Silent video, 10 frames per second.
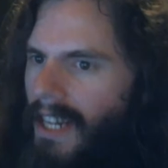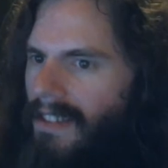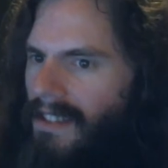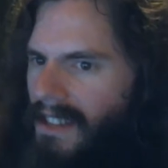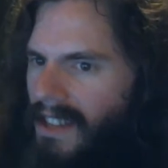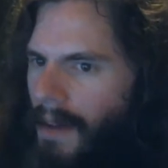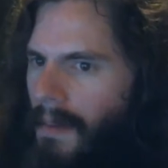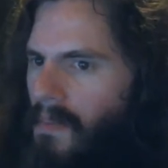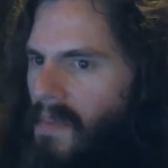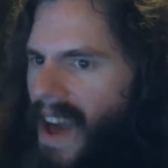Is it dumb
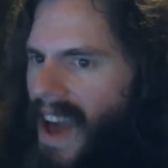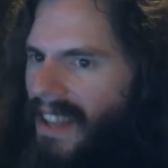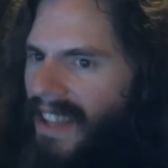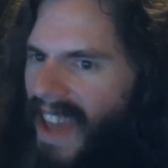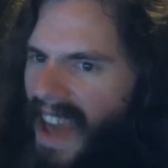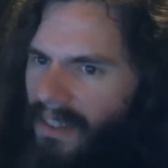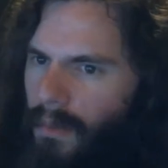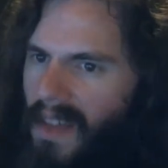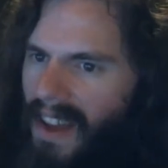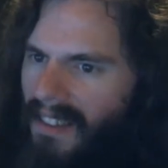and bad? Yes,
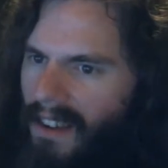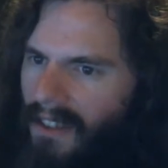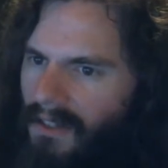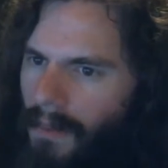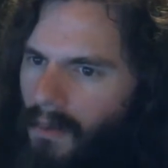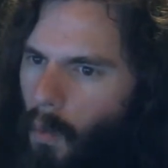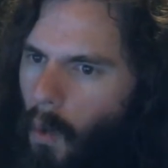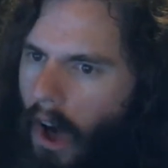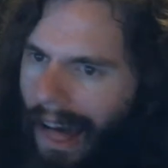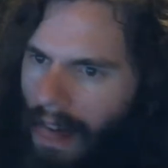but that's not Trump's
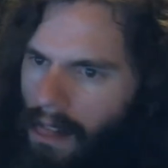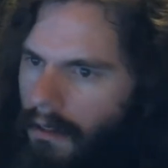wall.